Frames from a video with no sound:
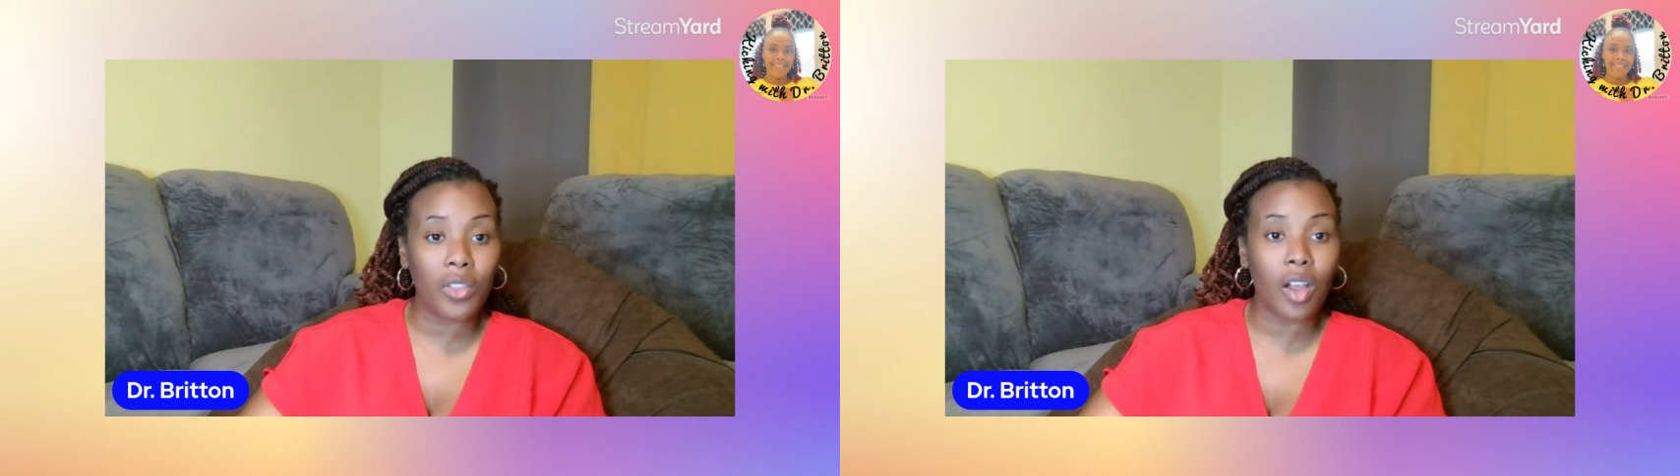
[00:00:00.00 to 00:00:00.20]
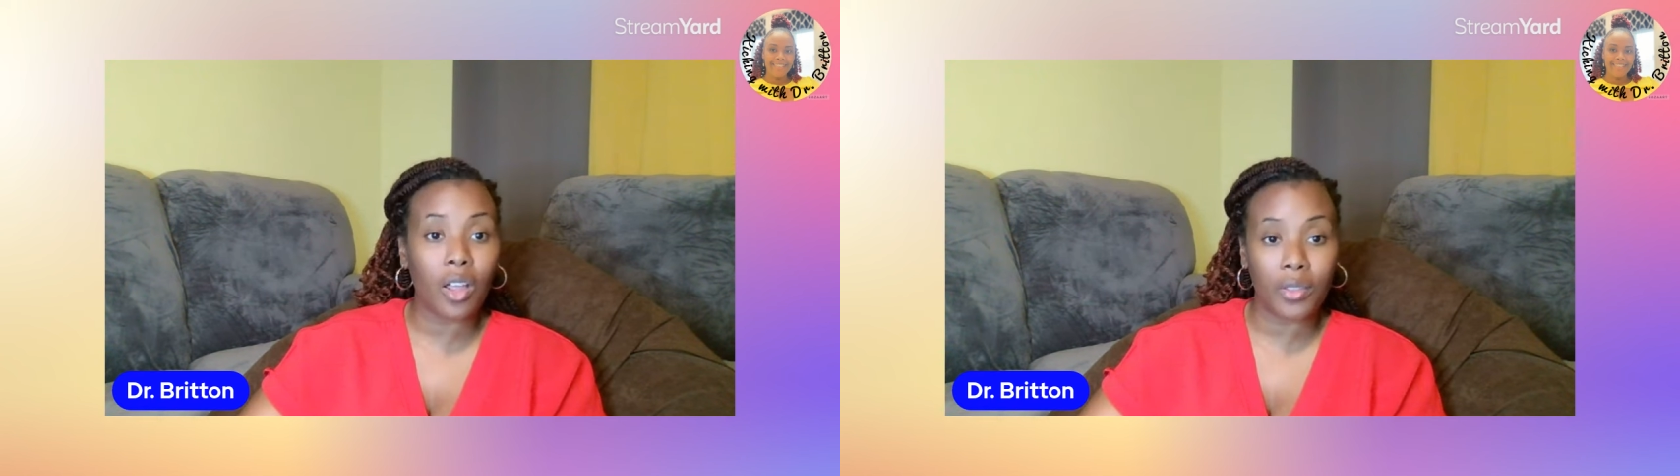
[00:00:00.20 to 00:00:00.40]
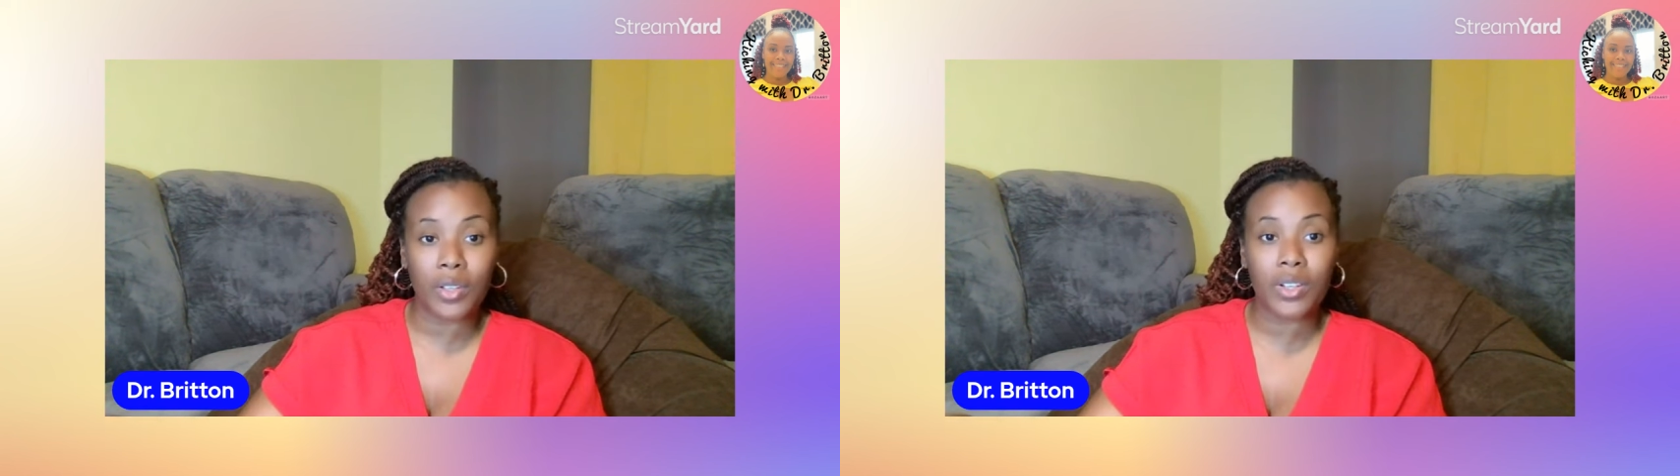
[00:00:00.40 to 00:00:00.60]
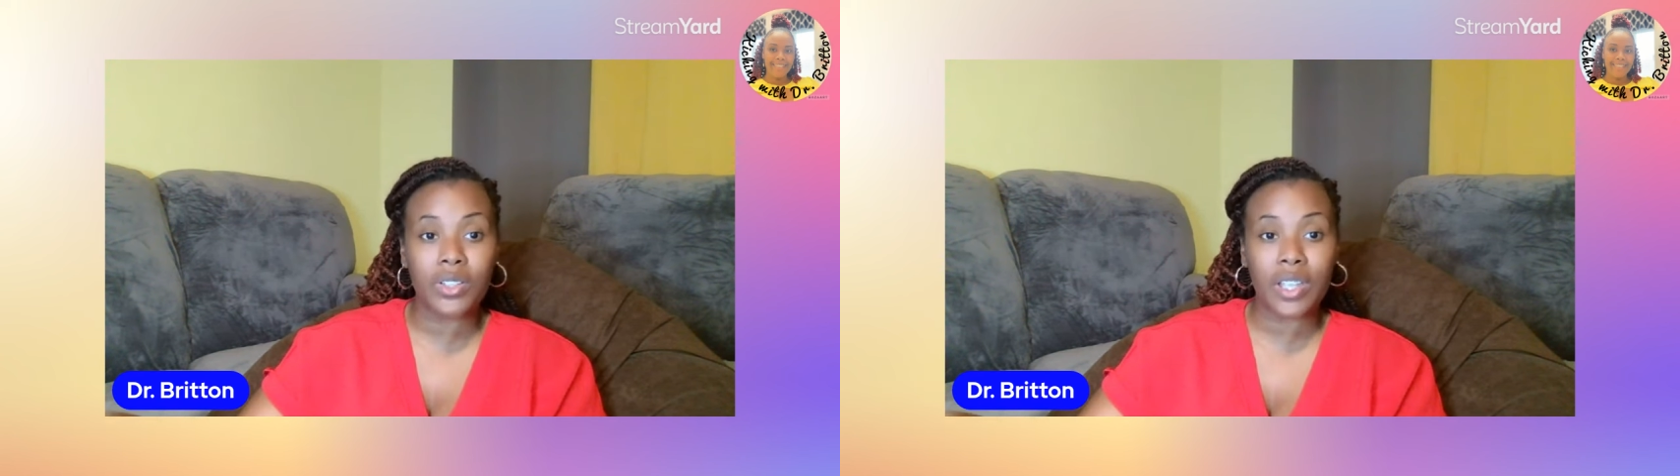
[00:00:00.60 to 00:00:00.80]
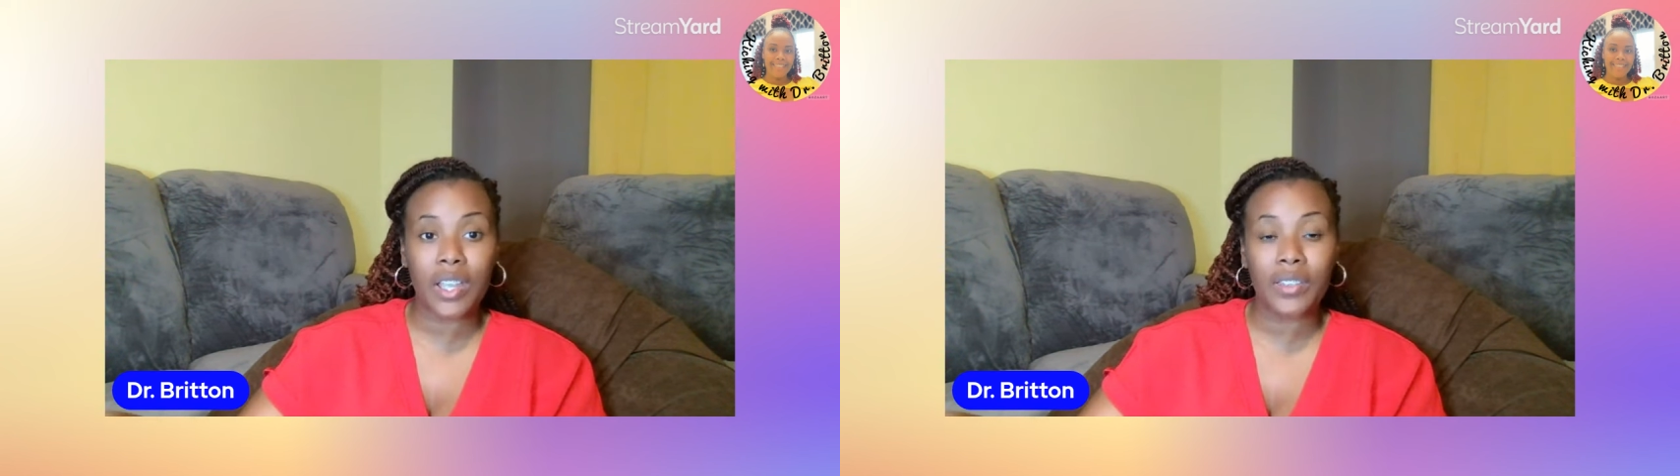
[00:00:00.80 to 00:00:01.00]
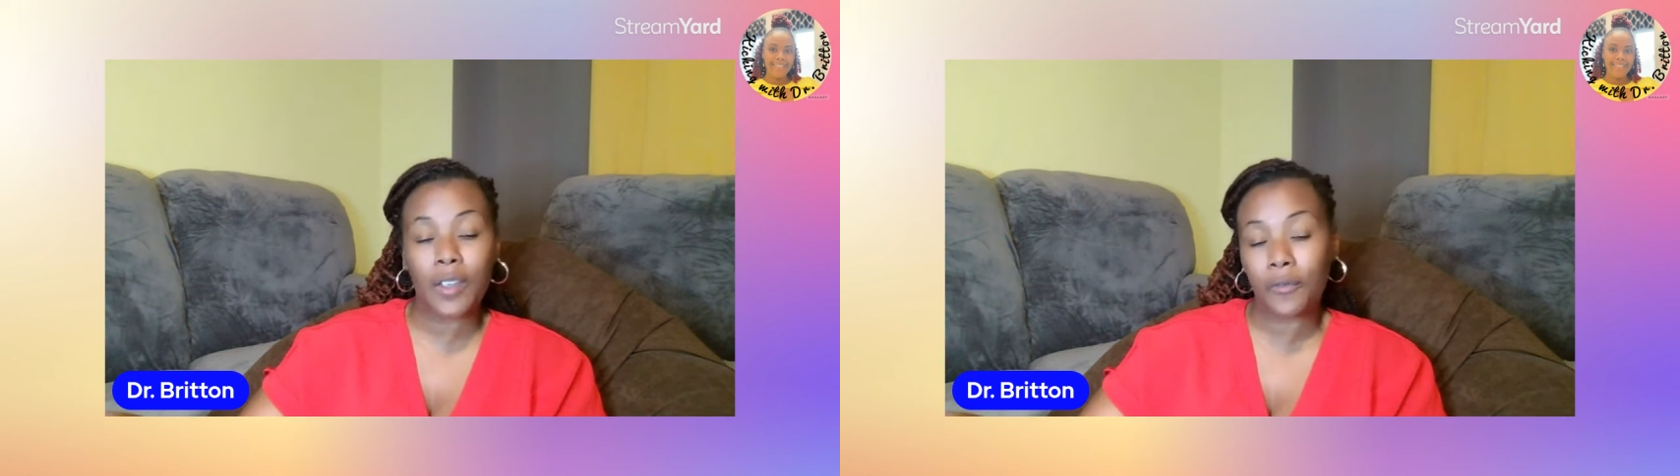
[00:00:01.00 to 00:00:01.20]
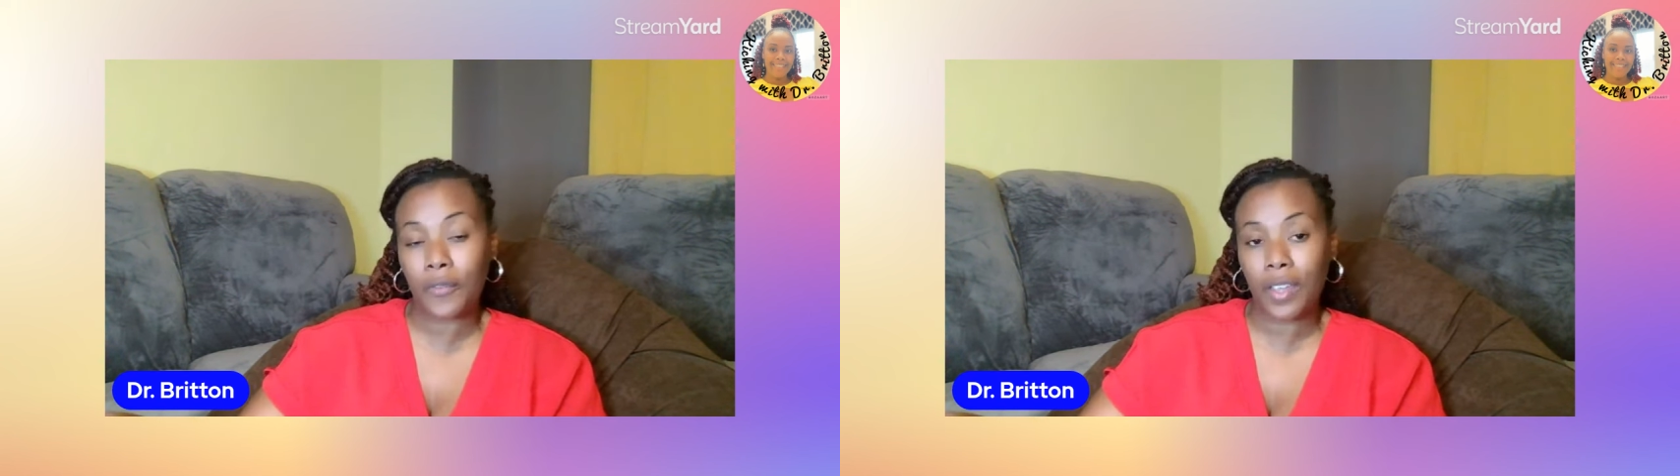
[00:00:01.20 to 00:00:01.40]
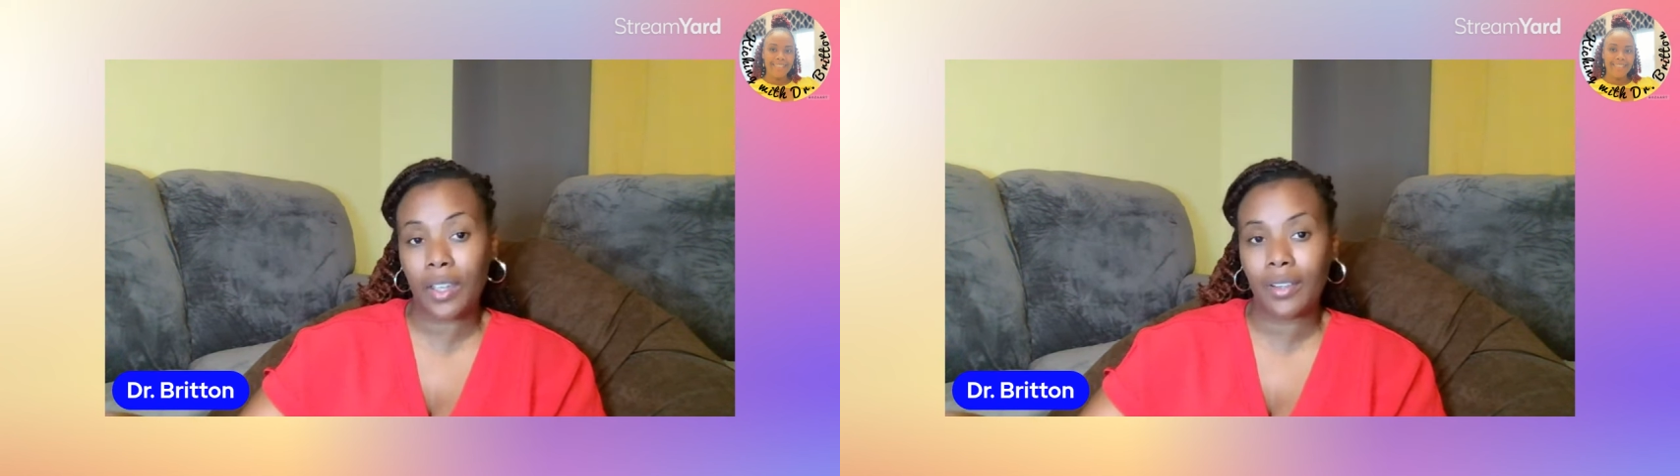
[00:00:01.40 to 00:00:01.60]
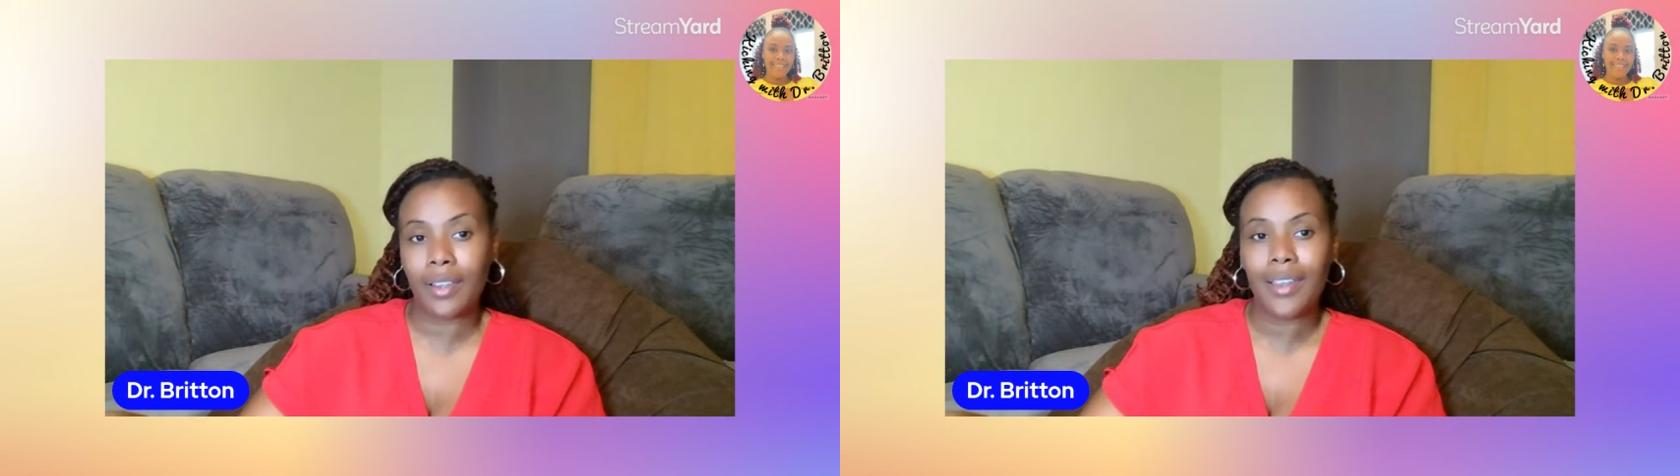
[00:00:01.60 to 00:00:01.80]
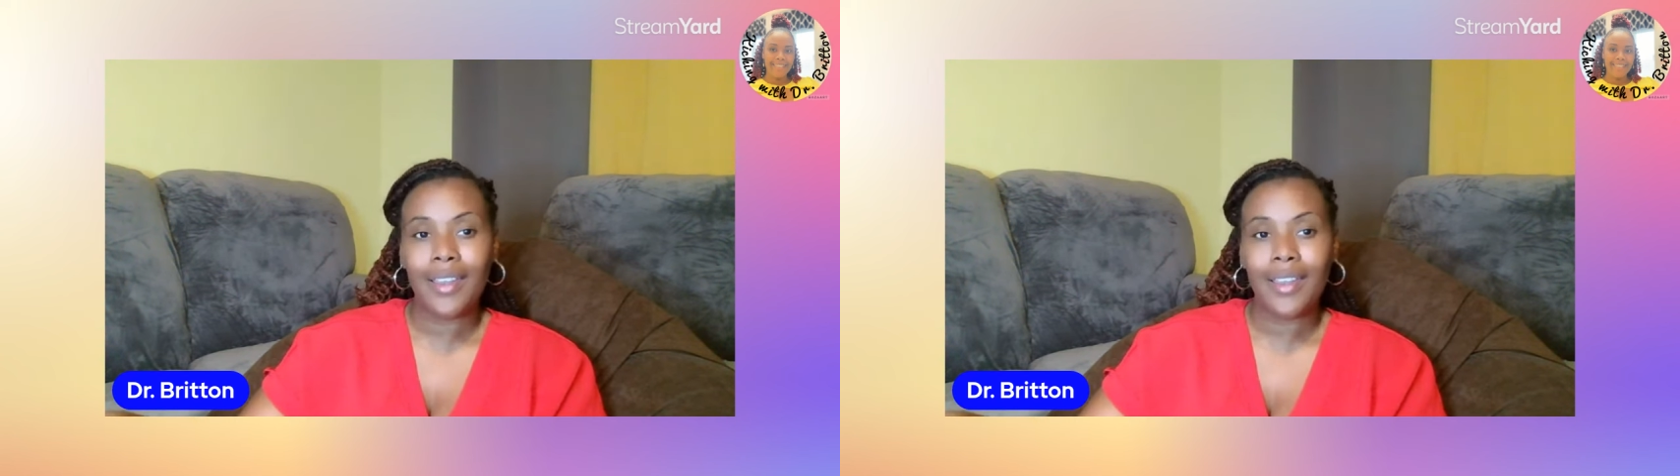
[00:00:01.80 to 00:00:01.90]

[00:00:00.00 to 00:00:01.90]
others and they fail